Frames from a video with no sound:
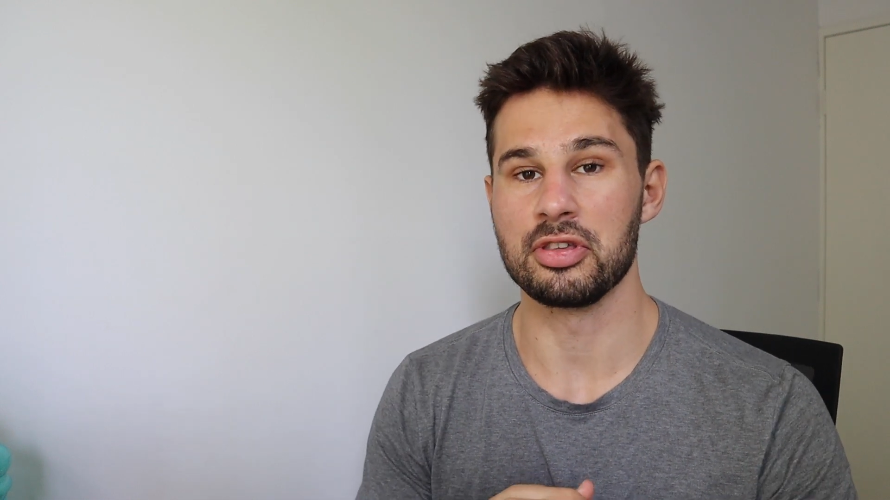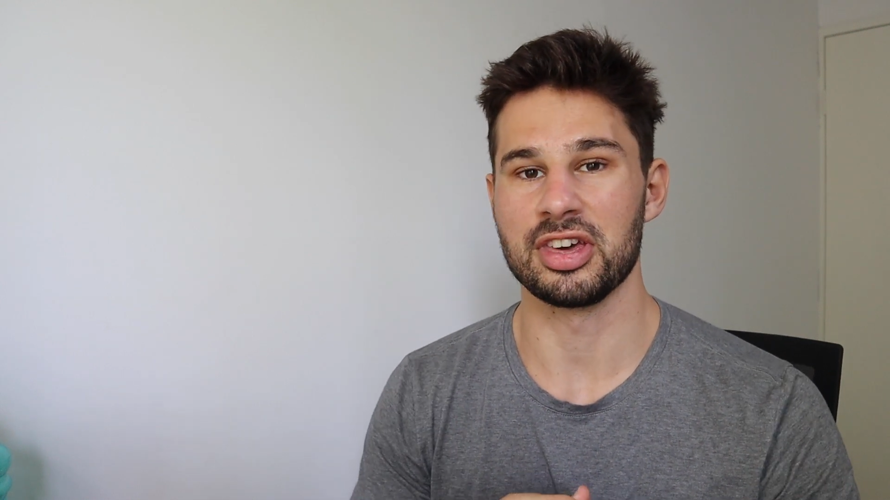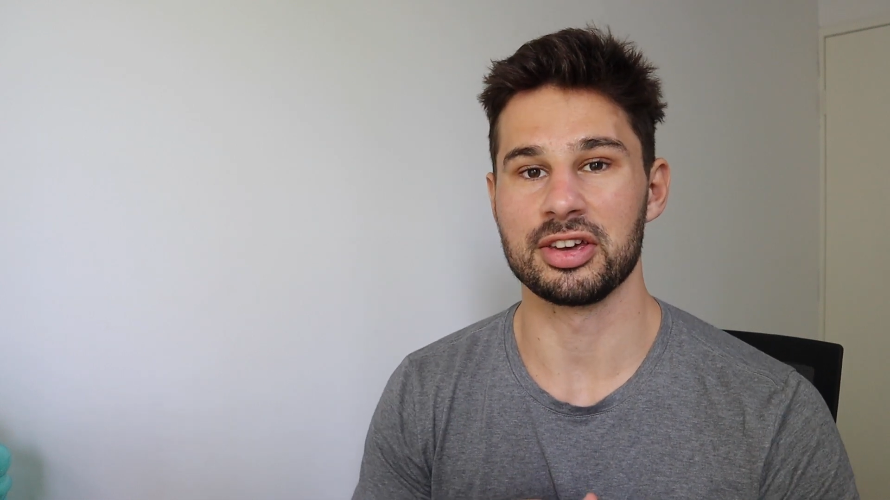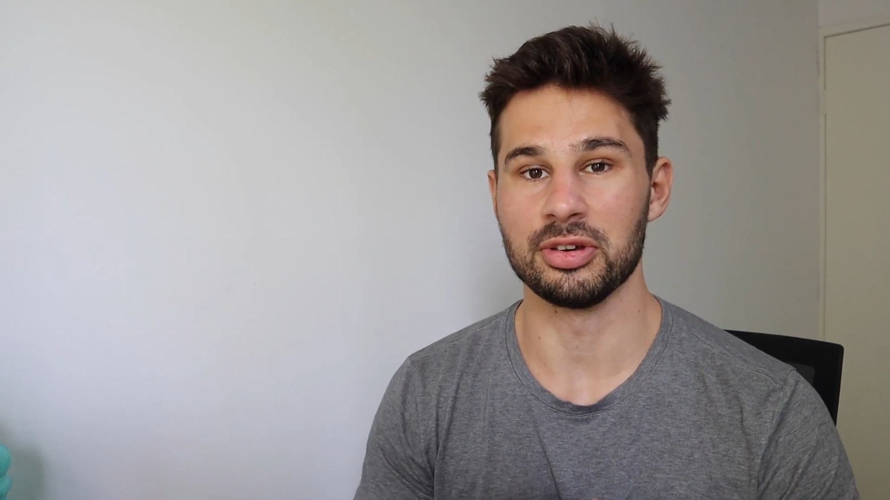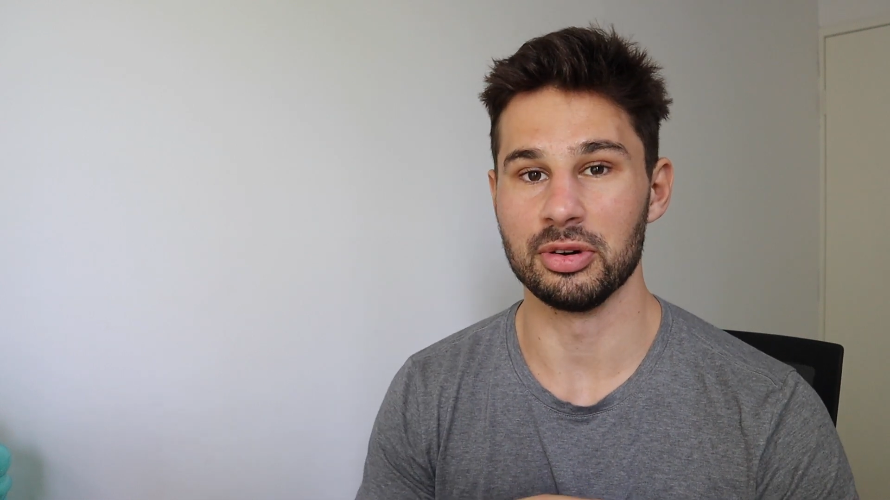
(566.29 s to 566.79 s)

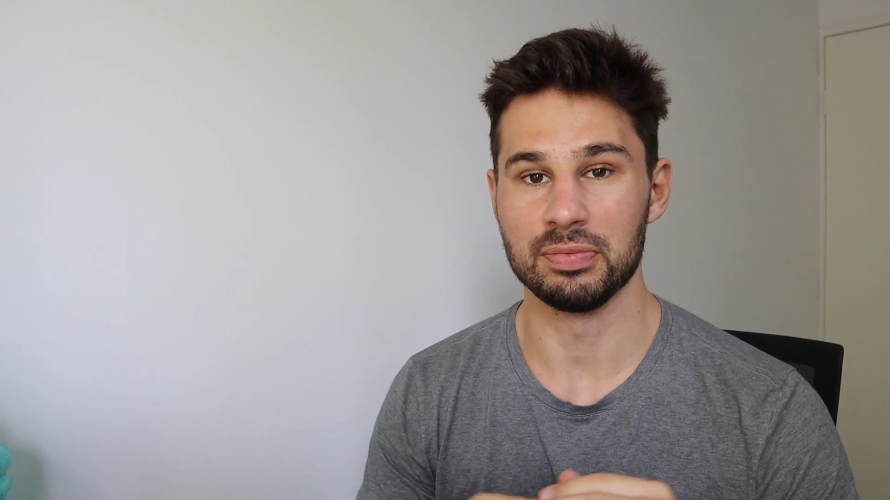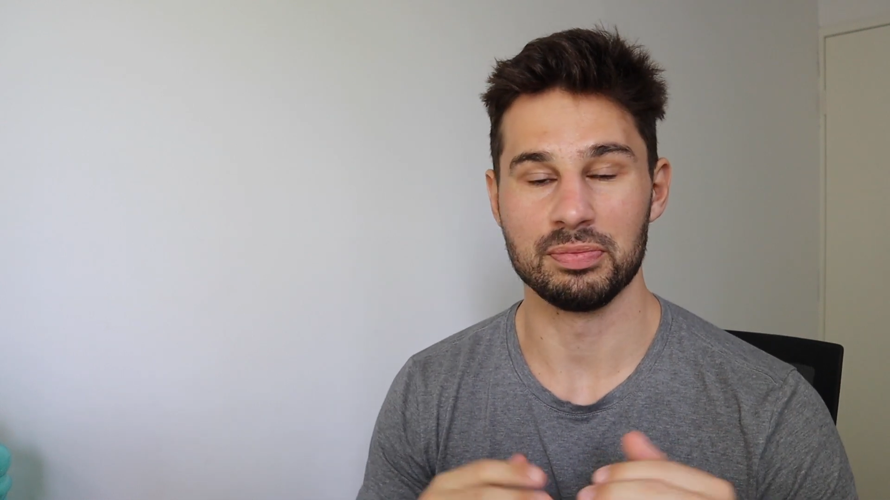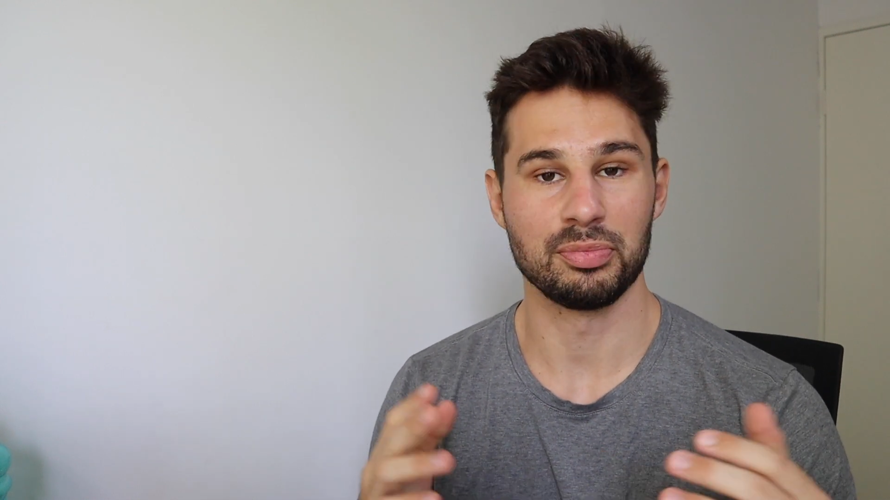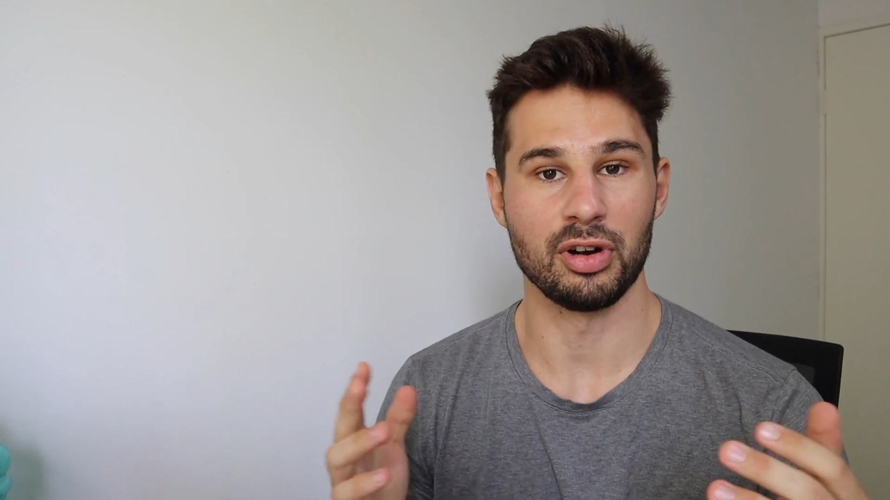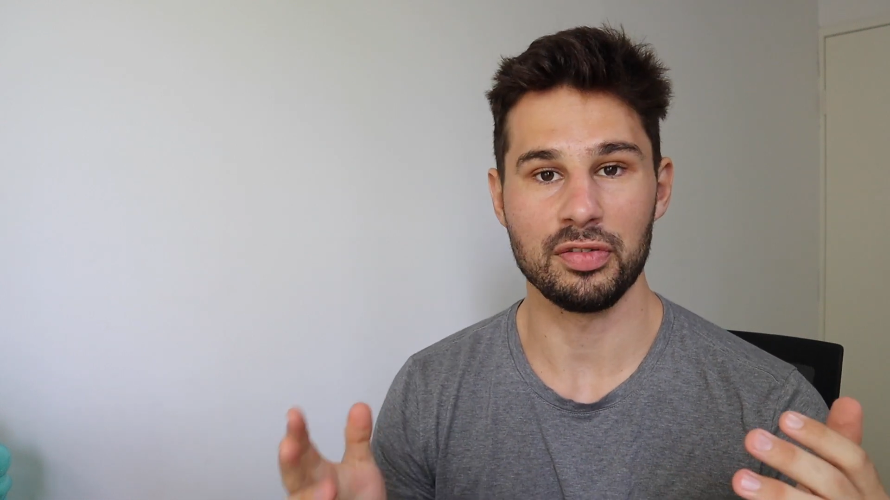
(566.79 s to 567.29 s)
check your
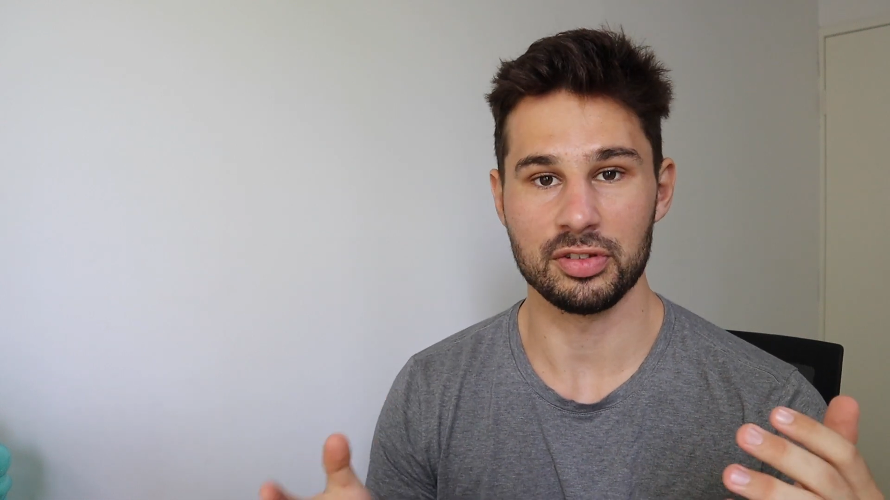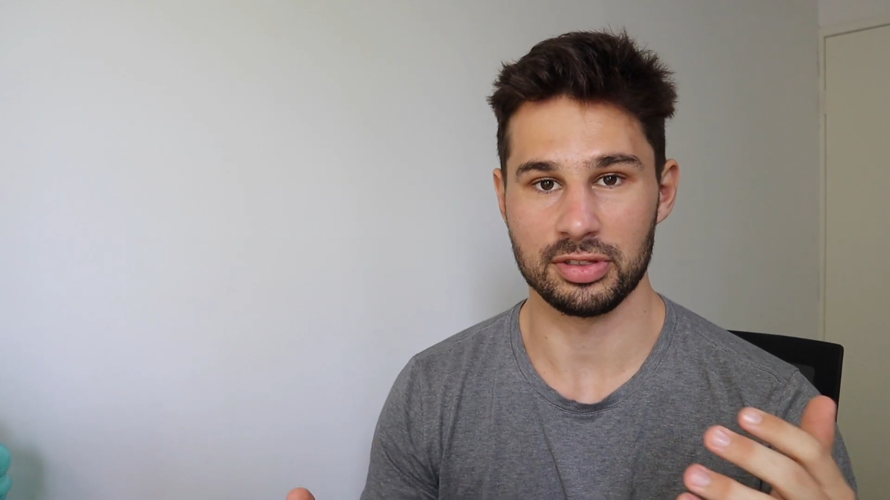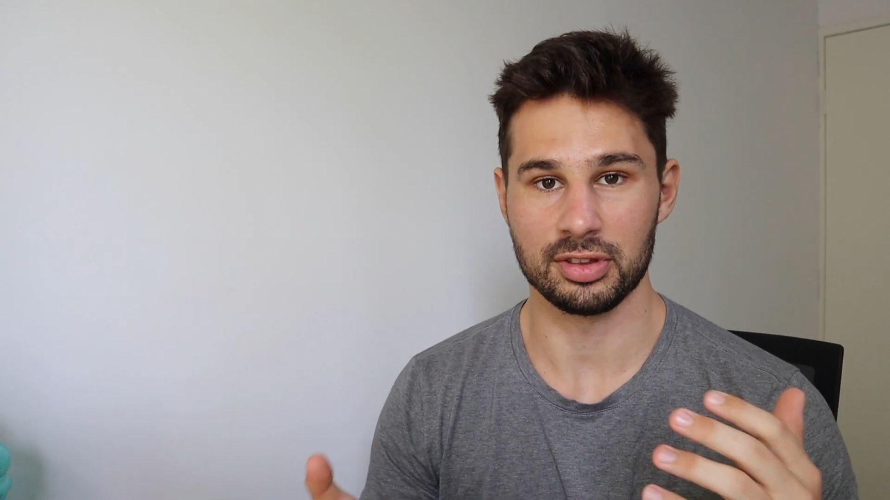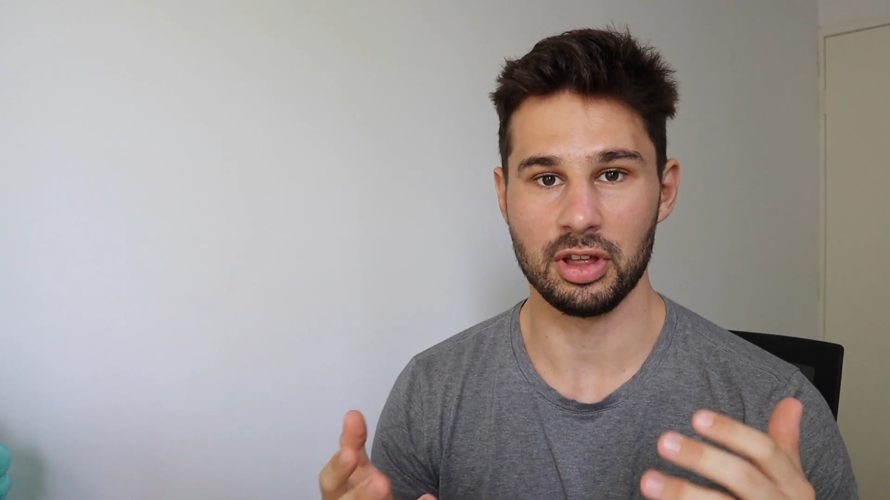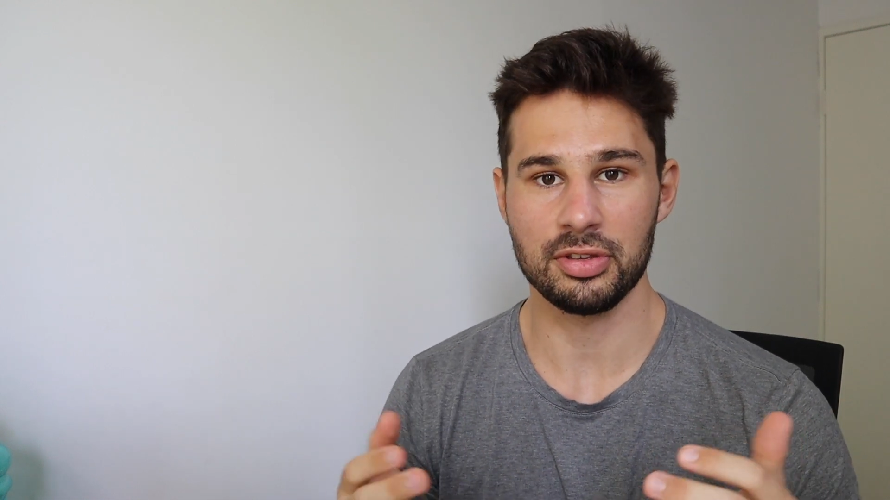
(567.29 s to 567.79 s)

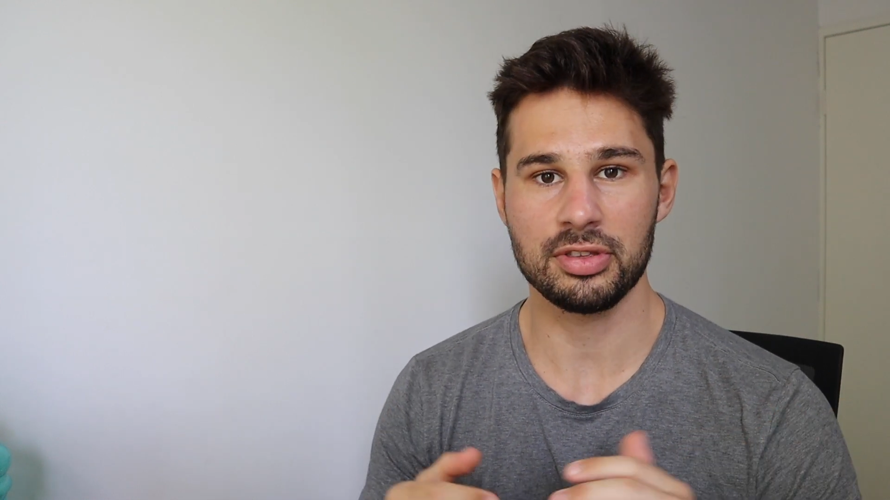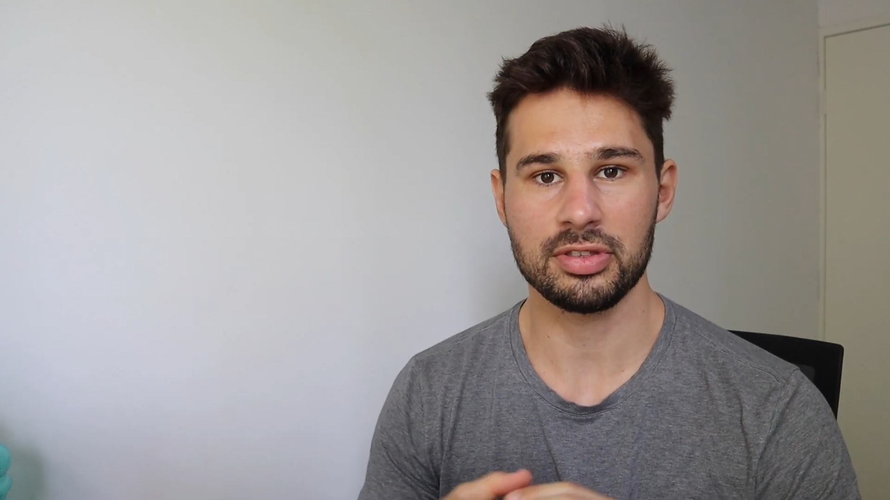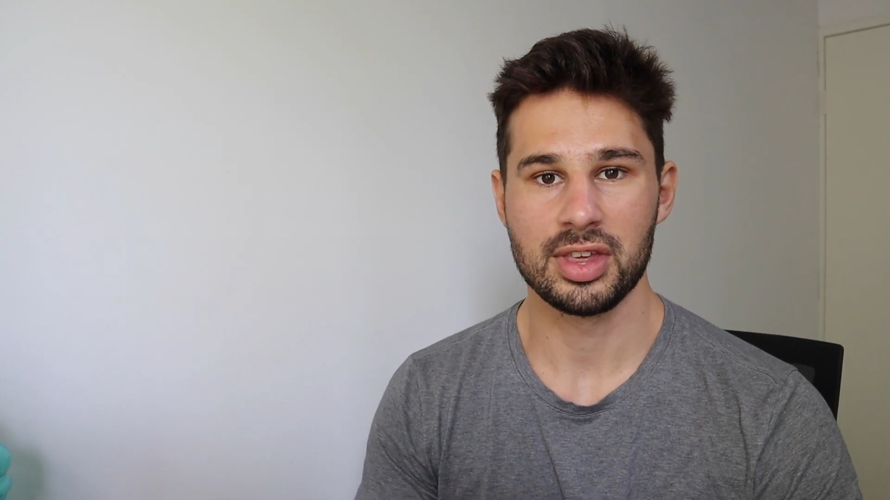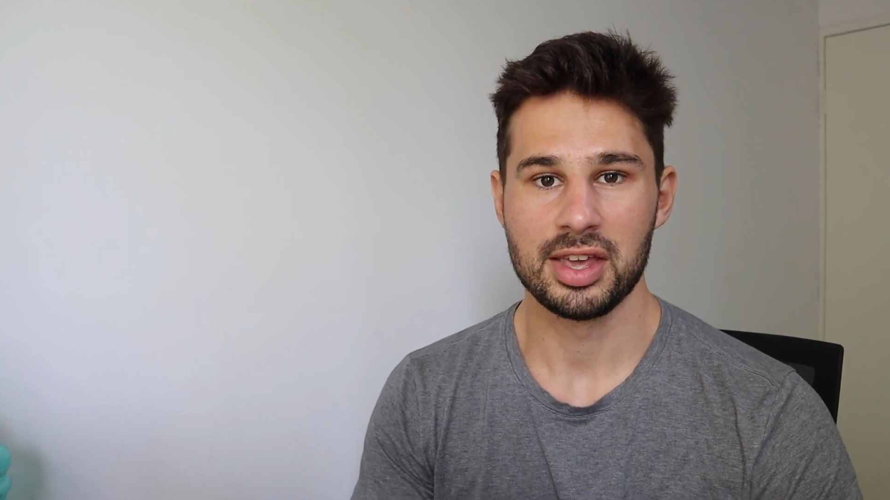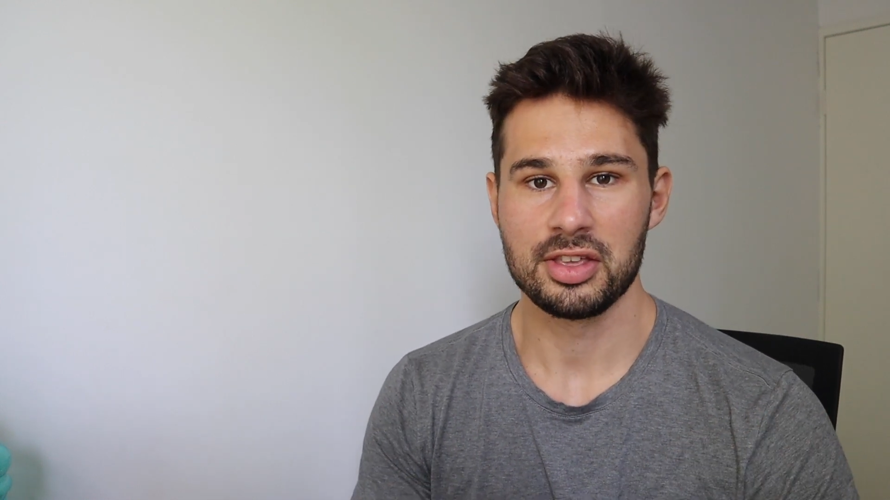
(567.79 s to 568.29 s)
profits and losses,